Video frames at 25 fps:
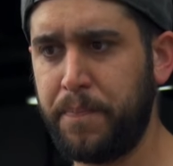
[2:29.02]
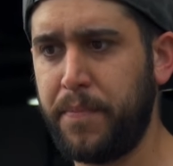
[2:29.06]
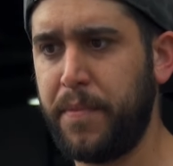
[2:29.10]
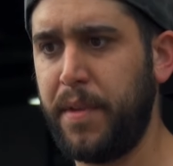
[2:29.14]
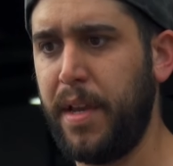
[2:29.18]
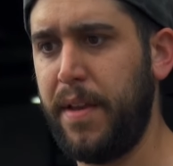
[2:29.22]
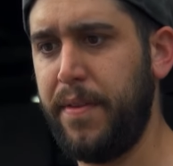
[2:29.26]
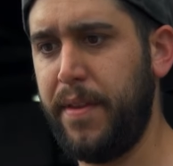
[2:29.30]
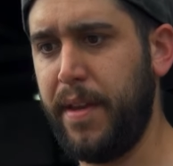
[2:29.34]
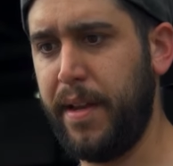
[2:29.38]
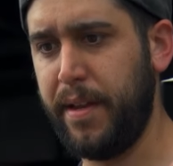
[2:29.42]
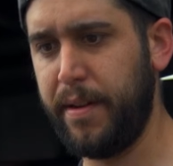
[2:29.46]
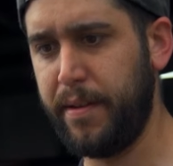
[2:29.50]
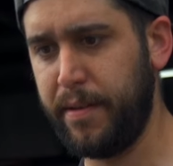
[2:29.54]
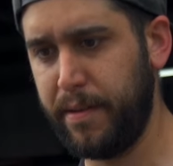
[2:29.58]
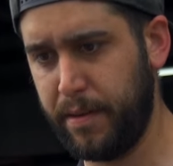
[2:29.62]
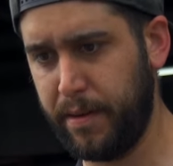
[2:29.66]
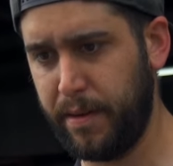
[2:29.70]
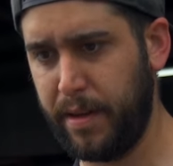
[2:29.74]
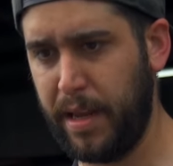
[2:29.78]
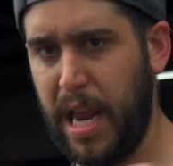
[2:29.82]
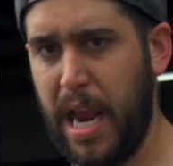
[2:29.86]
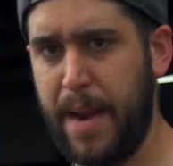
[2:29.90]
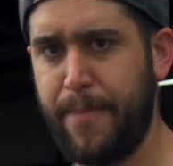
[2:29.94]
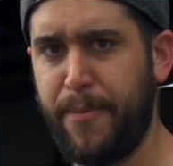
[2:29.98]
and then
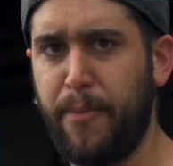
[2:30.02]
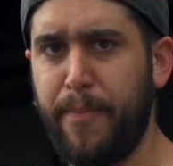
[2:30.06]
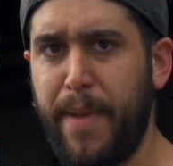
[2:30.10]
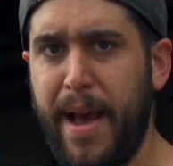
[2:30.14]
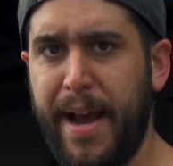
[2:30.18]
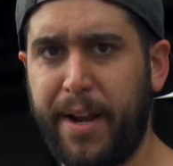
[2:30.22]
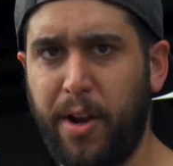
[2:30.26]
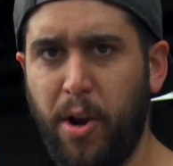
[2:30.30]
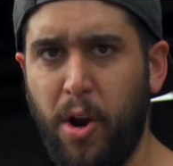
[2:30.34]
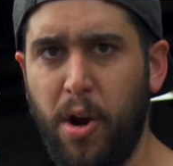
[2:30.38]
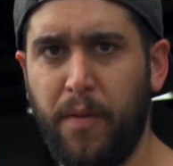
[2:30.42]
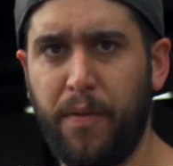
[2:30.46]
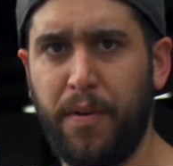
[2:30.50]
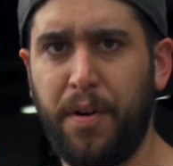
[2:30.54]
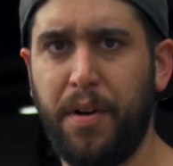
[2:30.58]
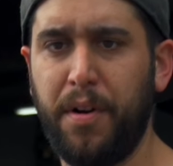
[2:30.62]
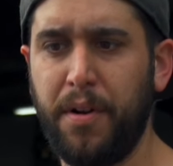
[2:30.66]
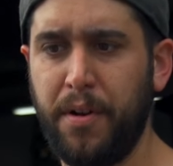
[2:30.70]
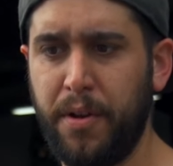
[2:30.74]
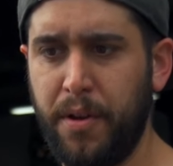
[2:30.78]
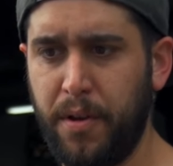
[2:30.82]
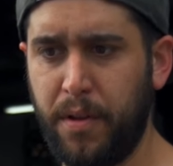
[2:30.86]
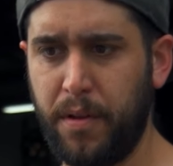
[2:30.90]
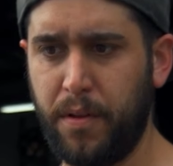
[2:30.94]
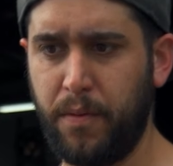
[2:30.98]
hammer back over
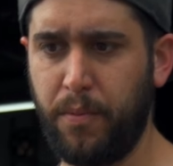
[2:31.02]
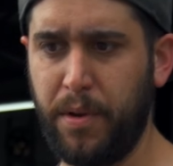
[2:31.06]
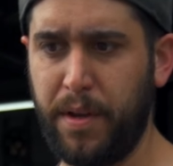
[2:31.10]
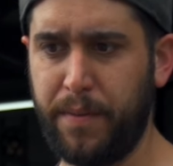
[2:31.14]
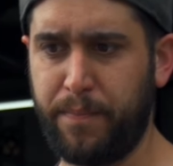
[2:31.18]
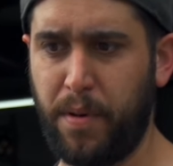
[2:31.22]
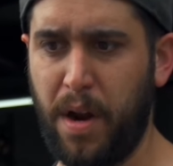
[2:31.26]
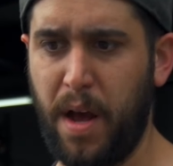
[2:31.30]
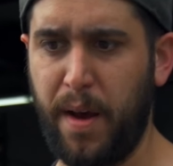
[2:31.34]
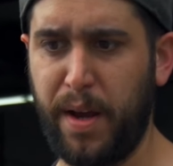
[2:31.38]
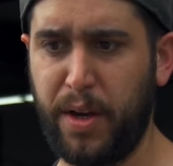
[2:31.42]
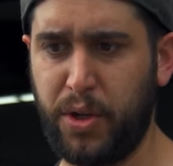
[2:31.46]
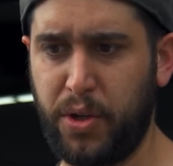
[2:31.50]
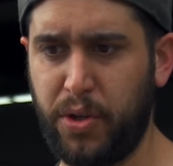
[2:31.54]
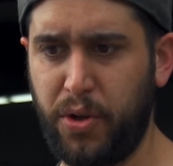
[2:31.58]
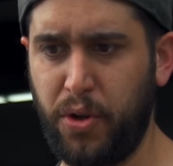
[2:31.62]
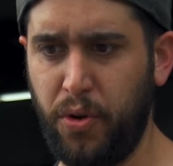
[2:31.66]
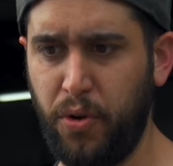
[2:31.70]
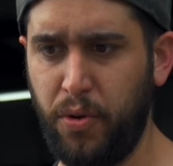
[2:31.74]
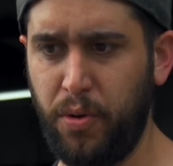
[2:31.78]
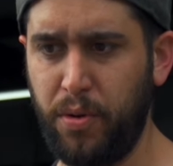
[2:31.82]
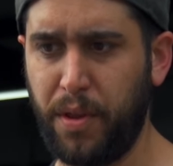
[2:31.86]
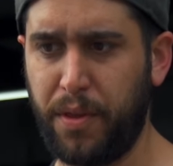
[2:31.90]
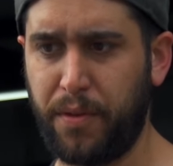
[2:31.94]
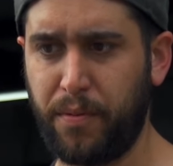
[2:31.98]
with probably
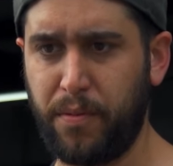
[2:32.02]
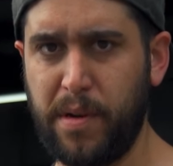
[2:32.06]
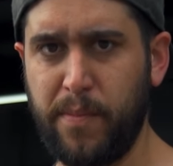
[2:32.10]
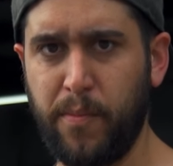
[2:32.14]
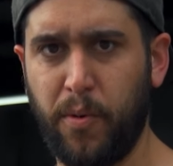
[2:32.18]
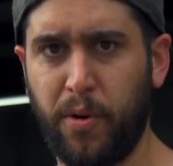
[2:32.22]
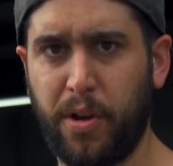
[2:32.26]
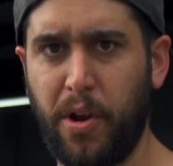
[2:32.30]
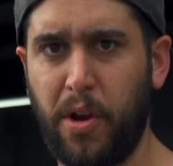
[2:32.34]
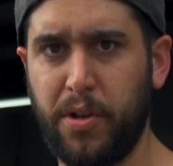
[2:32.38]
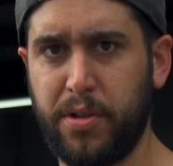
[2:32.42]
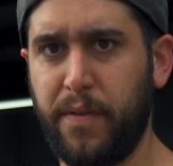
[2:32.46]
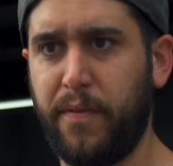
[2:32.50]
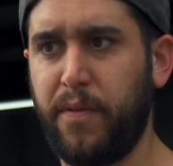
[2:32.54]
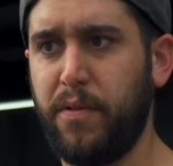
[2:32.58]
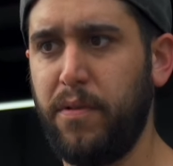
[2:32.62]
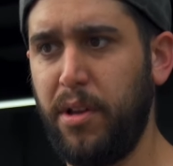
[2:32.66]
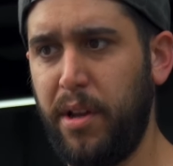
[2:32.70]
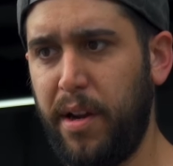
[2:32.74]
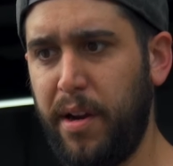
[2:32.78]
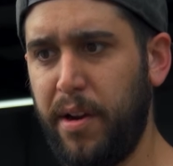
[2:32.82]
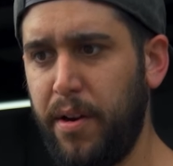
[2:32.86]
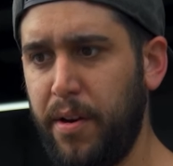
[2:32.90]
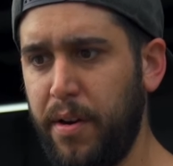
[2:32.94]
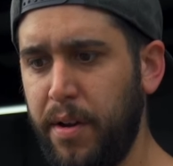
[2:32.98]
2 to 3 more coats of
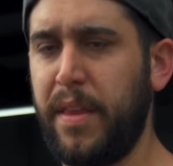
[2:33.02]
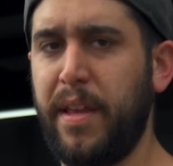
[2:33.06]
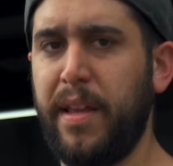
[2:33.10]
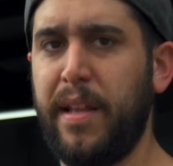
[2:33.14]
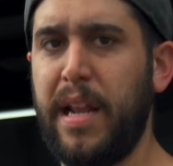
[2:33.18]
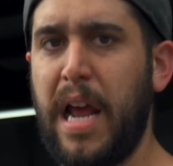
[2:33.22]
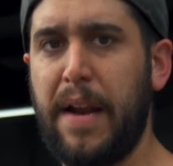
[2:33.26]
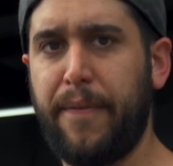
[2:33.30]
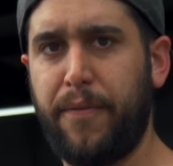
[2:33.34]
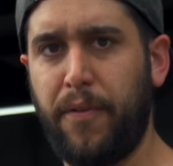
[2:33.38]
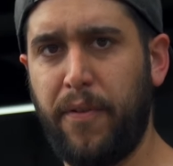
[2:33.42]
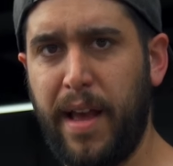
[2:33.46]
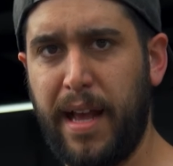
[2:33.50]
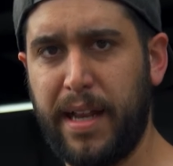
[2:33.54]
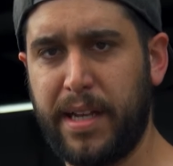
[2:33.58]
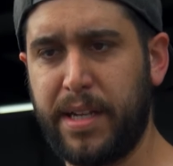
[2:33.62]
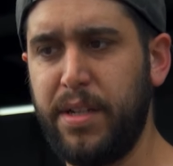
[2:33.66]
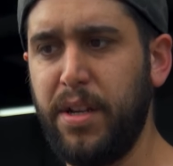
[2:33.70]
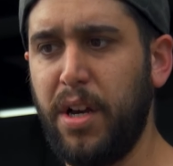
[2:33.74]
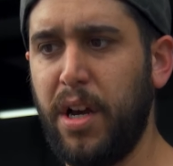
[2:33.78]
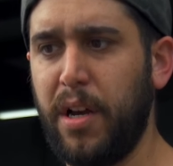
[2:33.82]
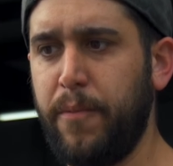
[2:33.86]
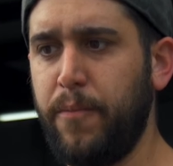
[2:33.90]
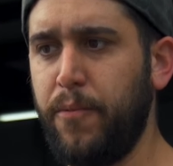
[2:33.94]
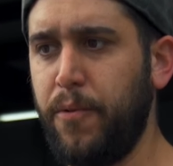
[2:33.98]
clear. And then after that's
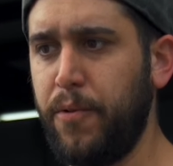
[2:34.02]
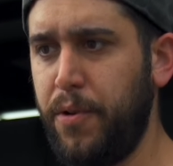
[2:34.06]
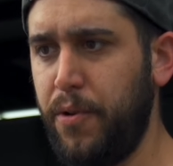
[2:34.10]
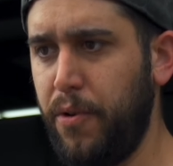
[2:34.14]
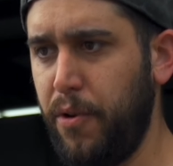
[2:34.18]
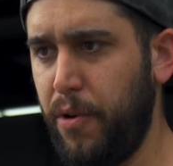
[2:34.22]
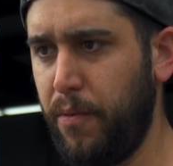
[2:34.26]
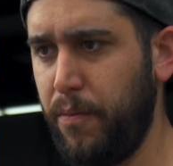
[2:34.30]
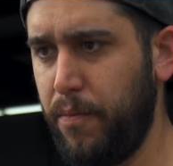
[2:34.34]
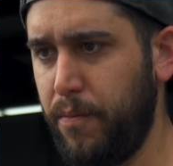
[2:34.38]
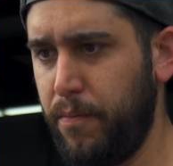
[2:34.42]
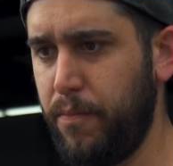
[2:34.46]
done, we'll do